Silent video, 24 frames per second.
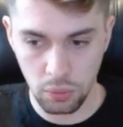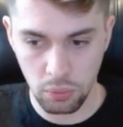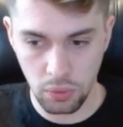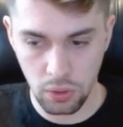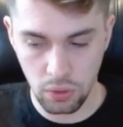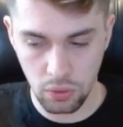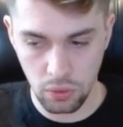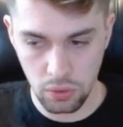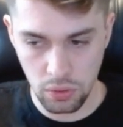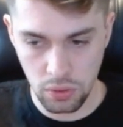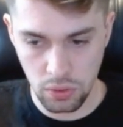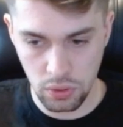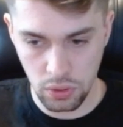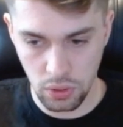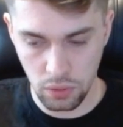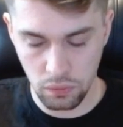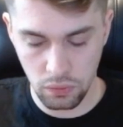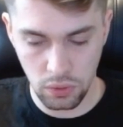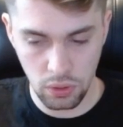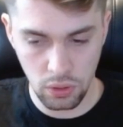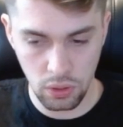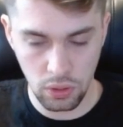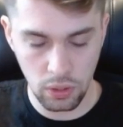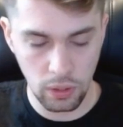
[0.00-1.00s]
Because
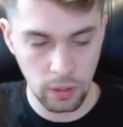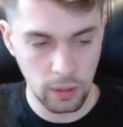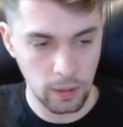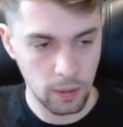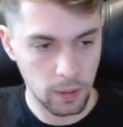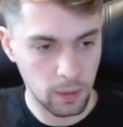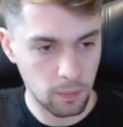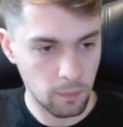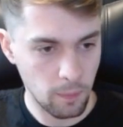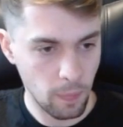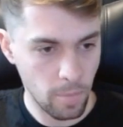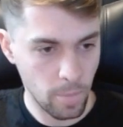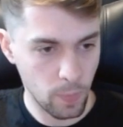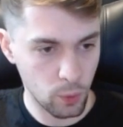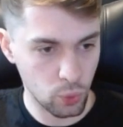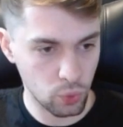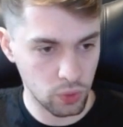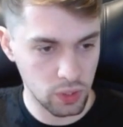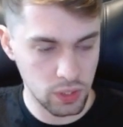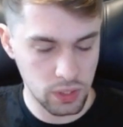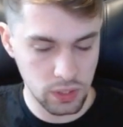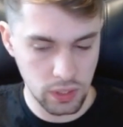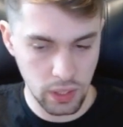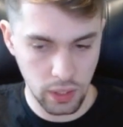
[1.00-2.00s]
if the
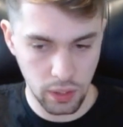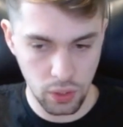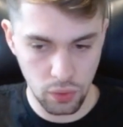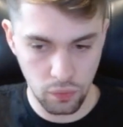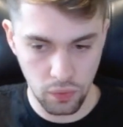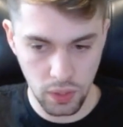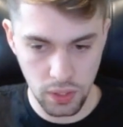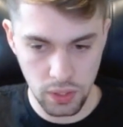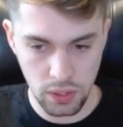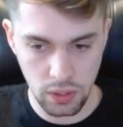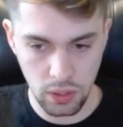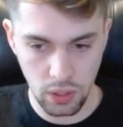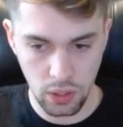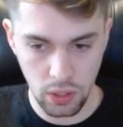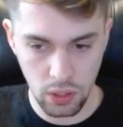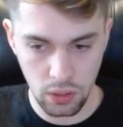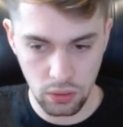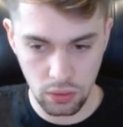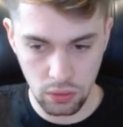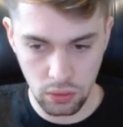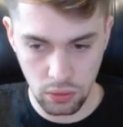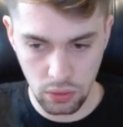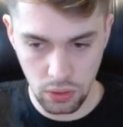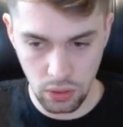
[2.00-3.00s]
rook is sacrificed
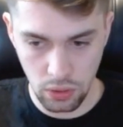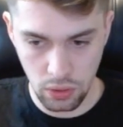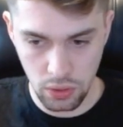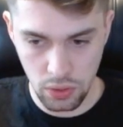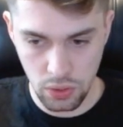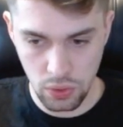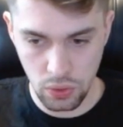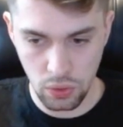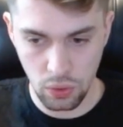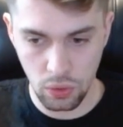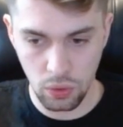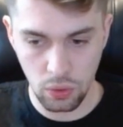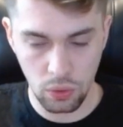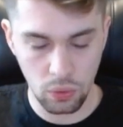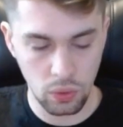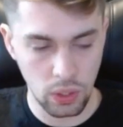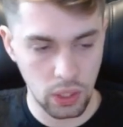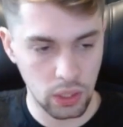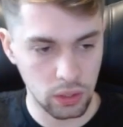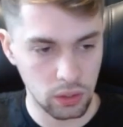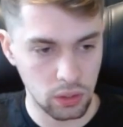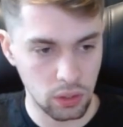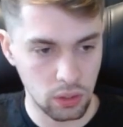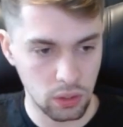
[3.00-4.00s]
there, there is no
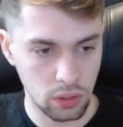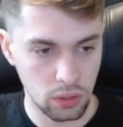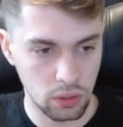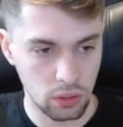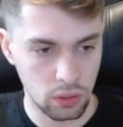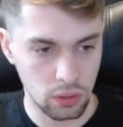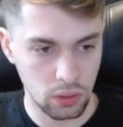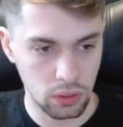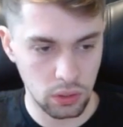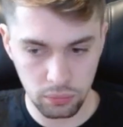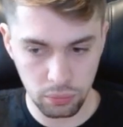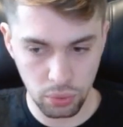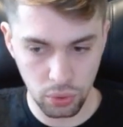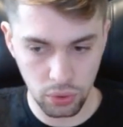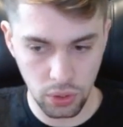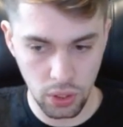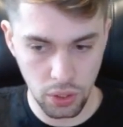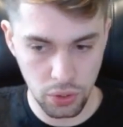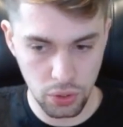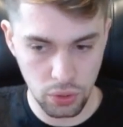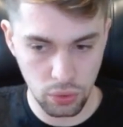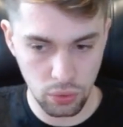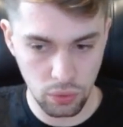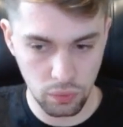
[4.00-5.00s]
other
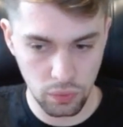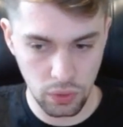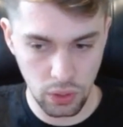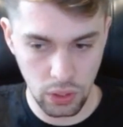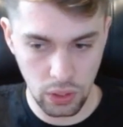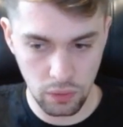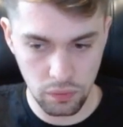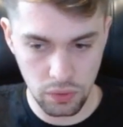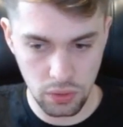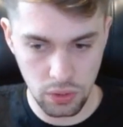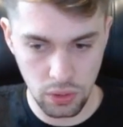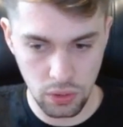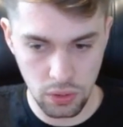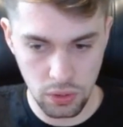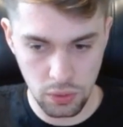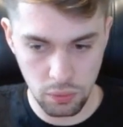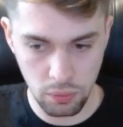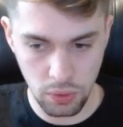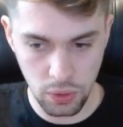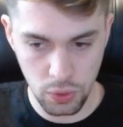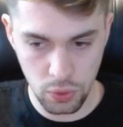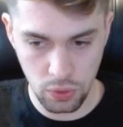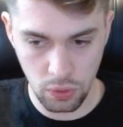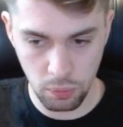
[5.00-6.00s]
protection of the f6
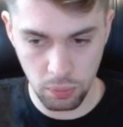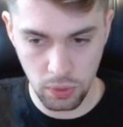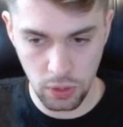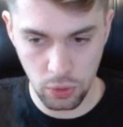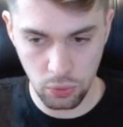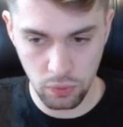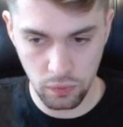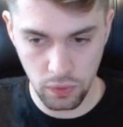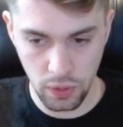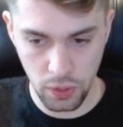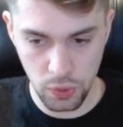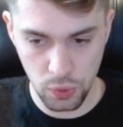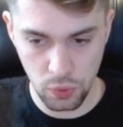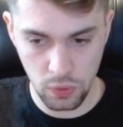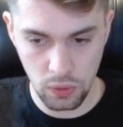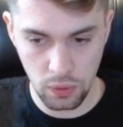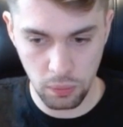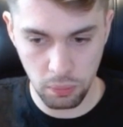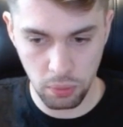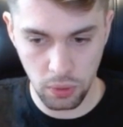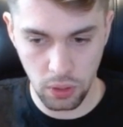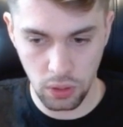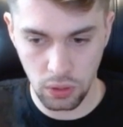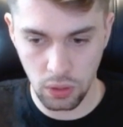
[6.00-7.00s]
bishop, and thanks to the
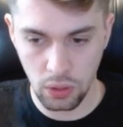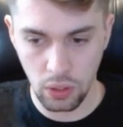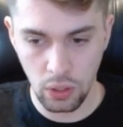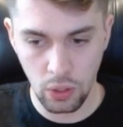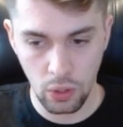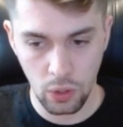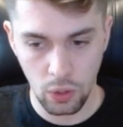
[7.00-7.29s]
pin,